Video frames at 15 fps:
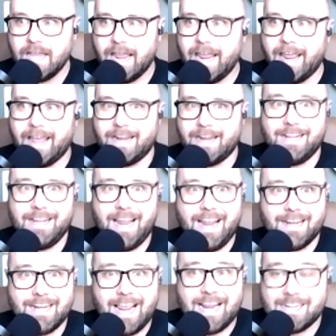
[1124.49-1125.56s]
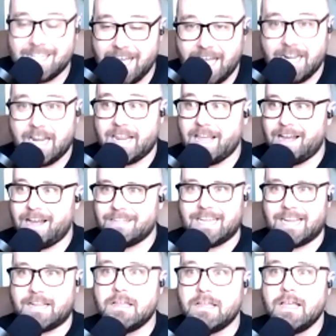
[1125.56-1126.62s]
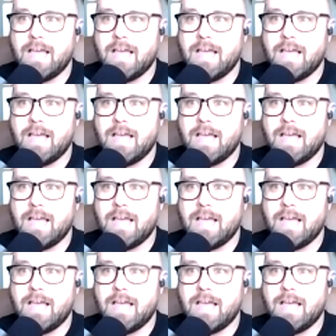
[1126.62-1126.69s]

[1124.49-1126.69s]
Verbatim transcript: and and and God, and God's like,